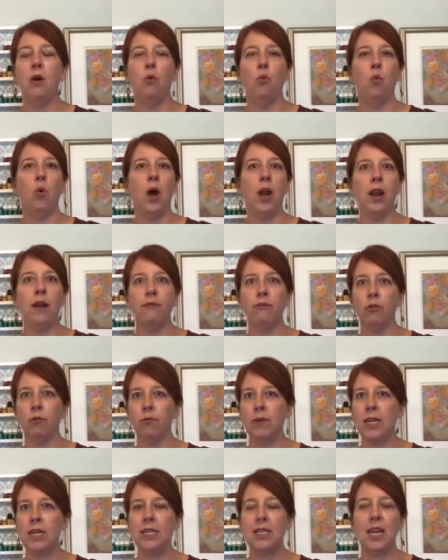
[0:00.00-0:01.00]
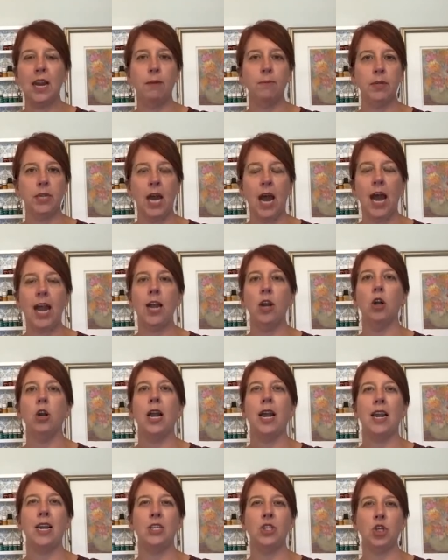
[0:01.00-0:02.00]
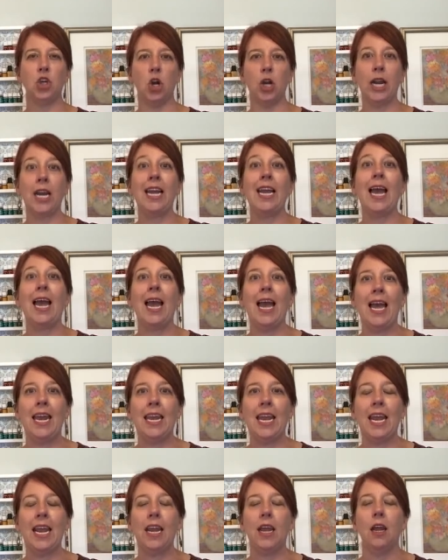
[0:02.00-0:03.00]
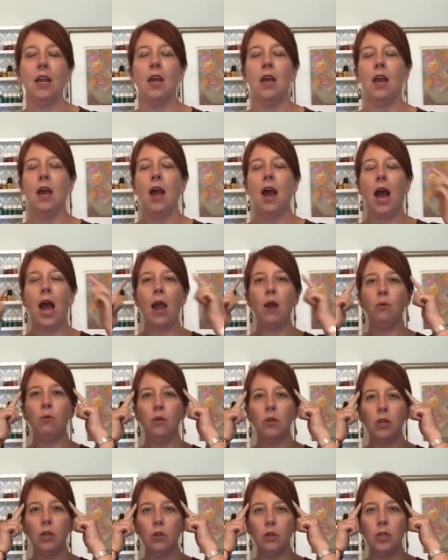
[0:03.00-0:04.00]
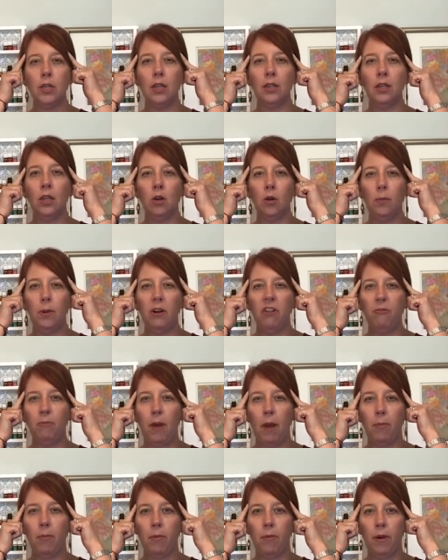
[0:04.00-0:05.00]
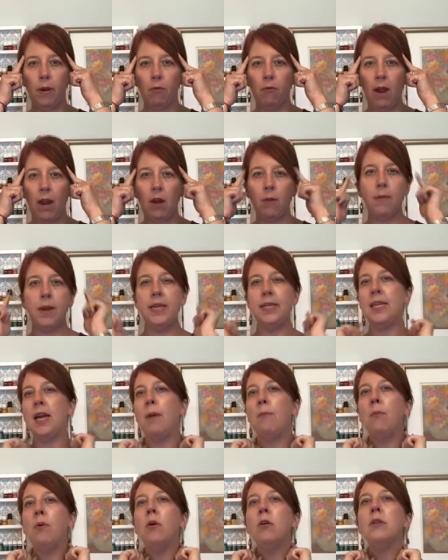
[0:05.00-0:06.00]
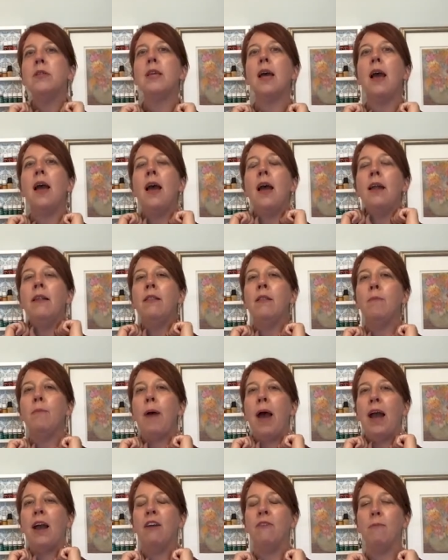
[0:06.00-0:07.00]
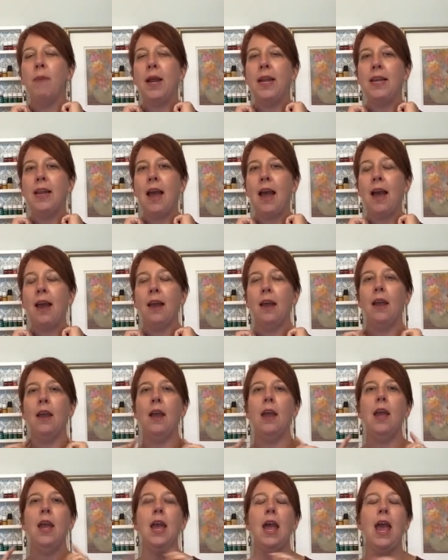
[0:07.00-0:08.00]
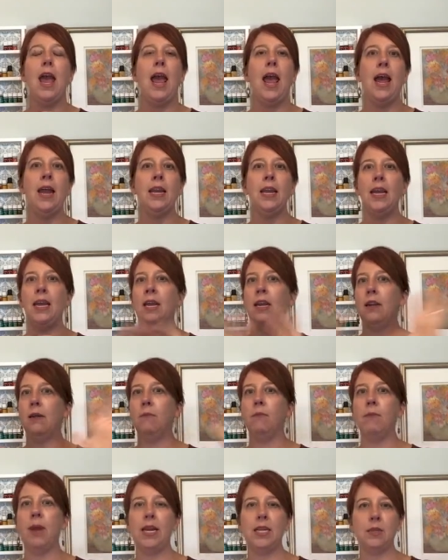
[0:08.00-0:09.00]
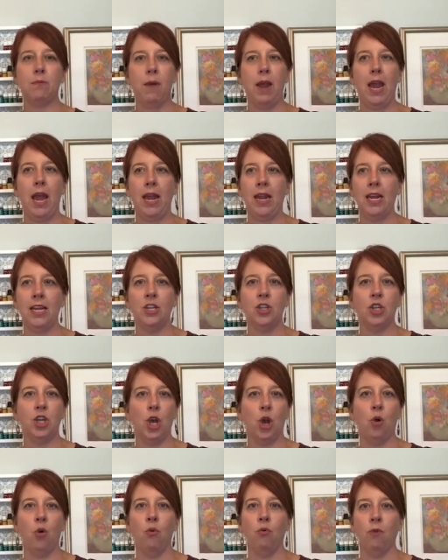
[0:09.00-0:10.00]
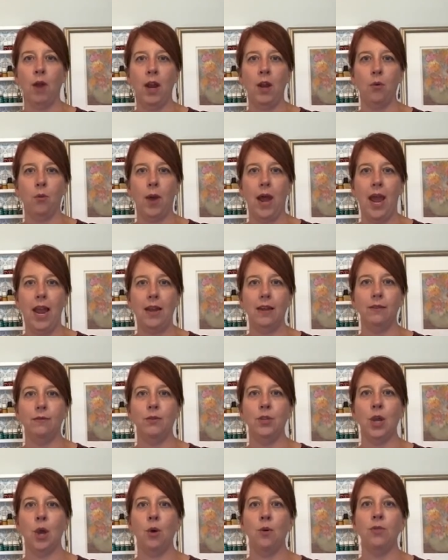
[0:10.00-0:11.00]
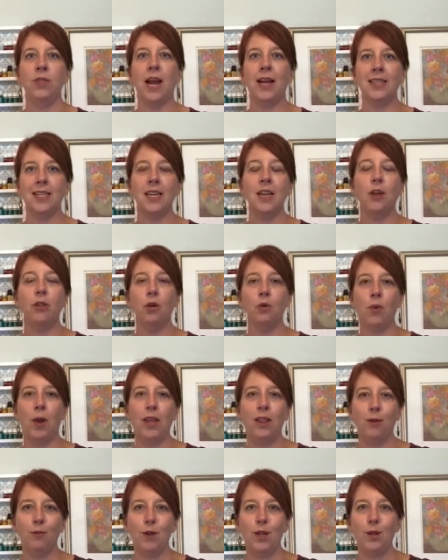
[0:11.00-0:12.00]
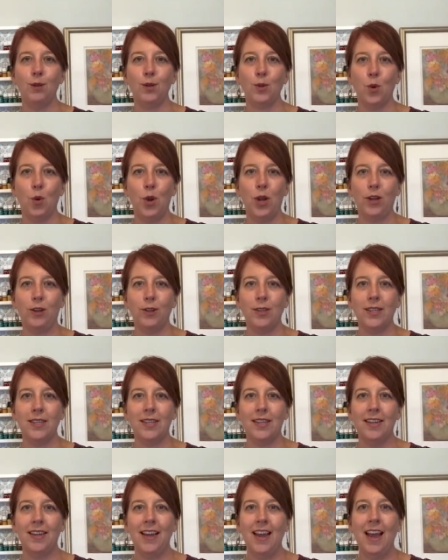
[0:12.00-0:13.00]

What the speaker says: whatever reason, I'm tired and I start getting a headache, I will use a little bit of peppermint right on my temples and the back of my neck, and it makes my headaches go right away. So that's another way that we use oils.